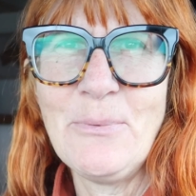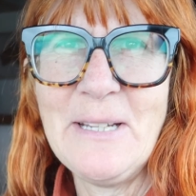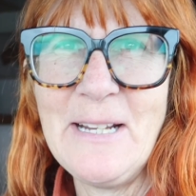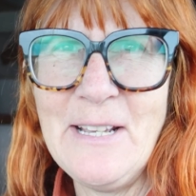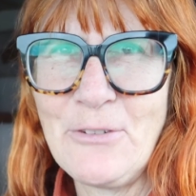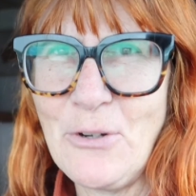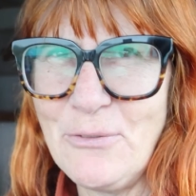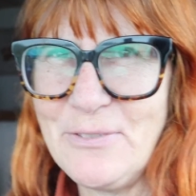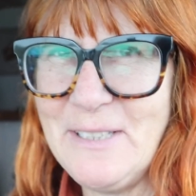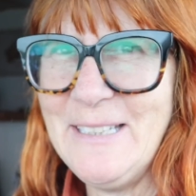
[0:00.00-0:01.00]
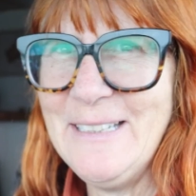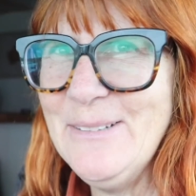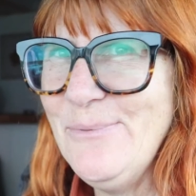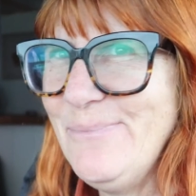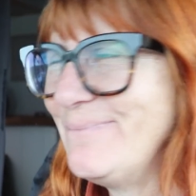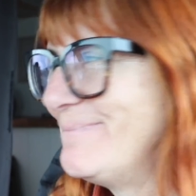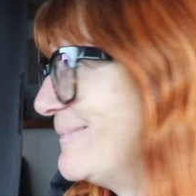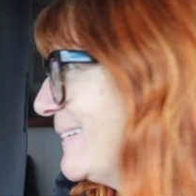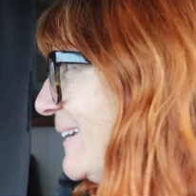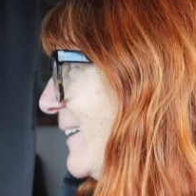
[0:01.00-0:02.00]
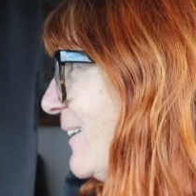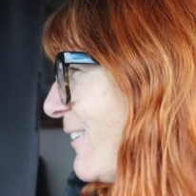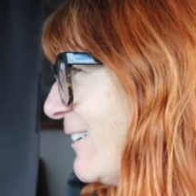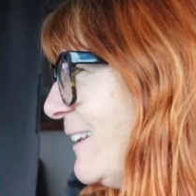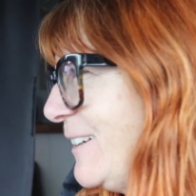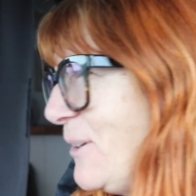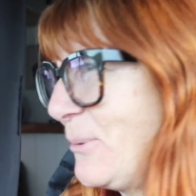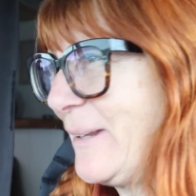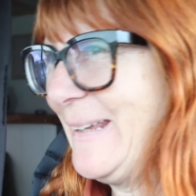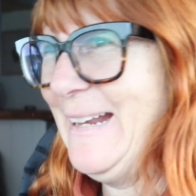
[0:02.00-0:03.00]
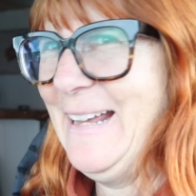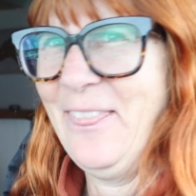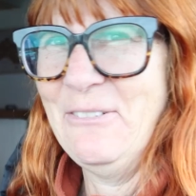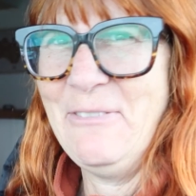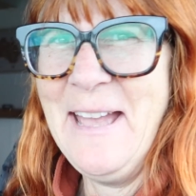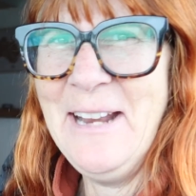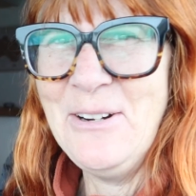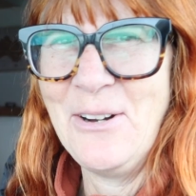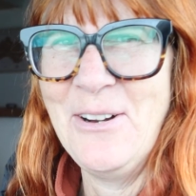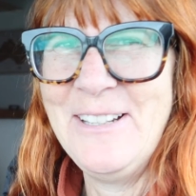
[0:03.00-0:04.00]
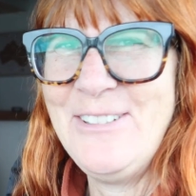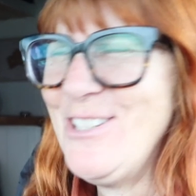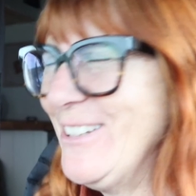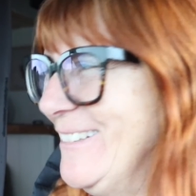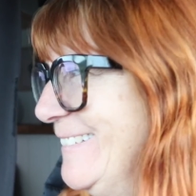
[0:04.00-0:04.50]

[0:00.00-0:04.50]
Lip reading: We're going to have coffee here. I really don't want to get out of the van, Nigel.